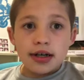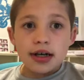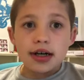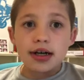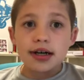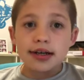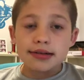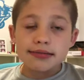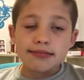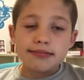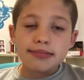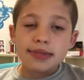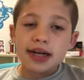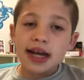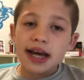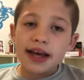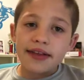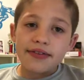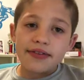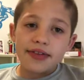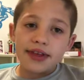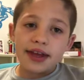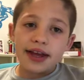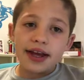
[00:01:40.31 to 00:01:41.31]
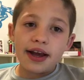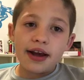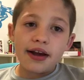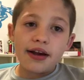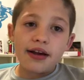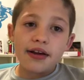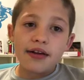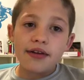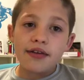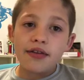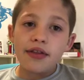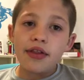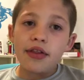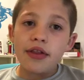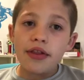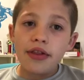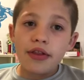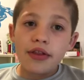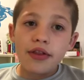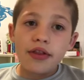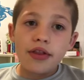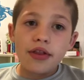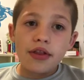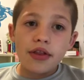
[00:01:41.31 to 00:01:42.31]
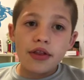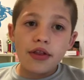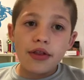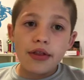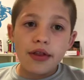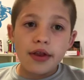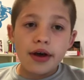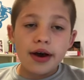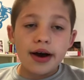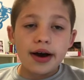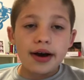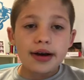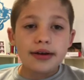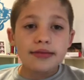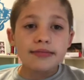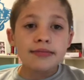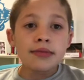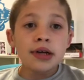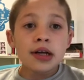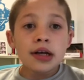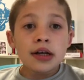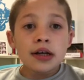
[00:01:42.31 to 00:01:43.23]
But I think that